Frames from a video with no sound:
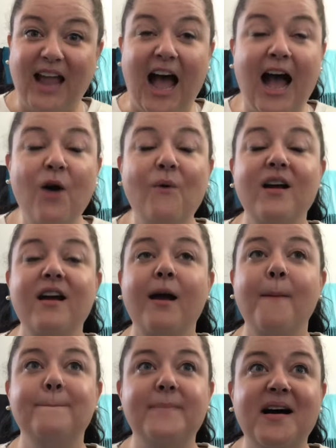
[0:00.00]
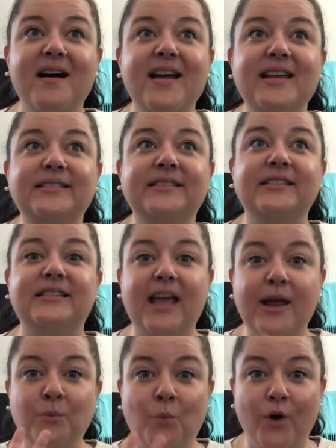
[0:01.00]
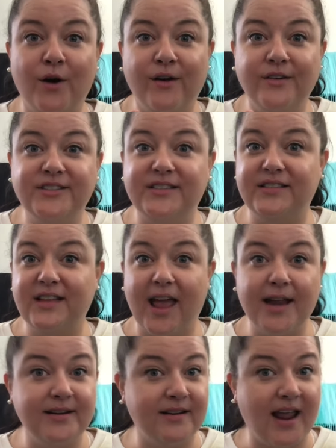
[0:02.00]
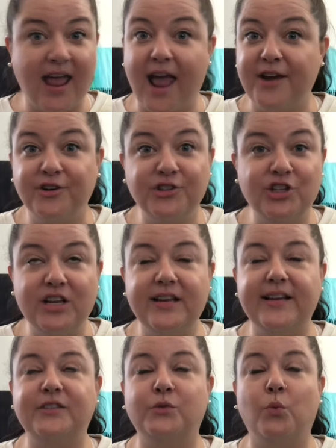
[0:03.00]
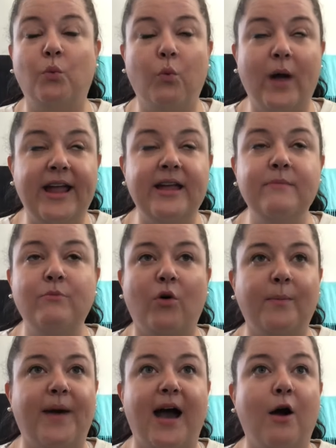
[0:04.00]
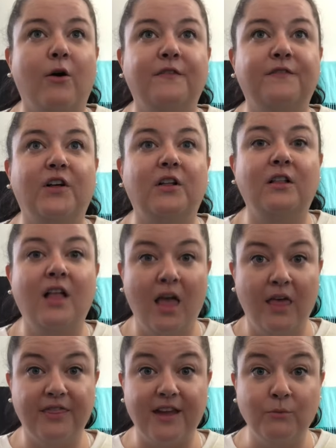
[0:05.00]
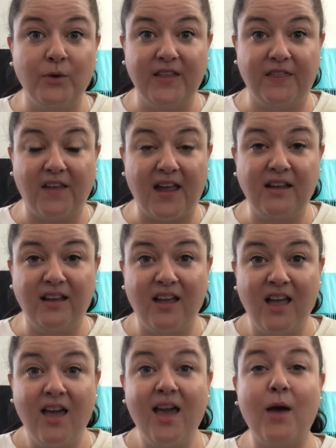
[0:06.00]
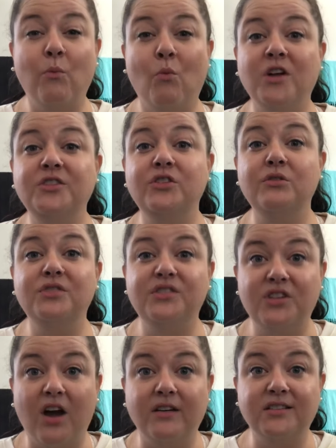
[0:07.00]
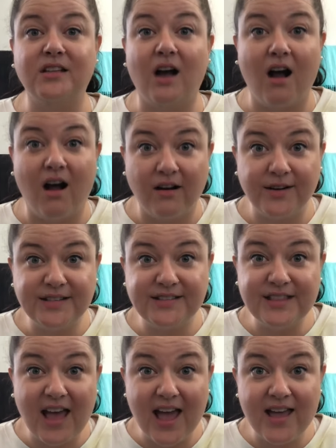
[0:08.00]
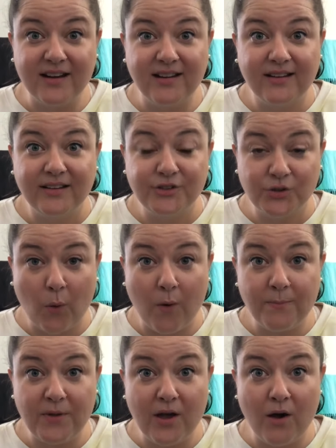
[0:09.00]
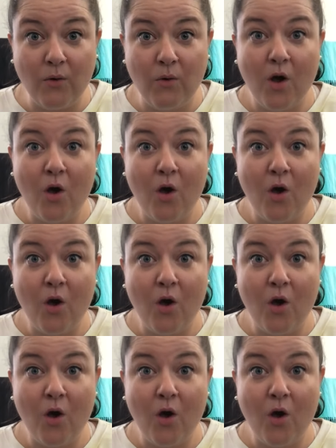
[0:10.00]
our minds and words and energy is way more powerful than we think. And once you start to harness that, Scorpio,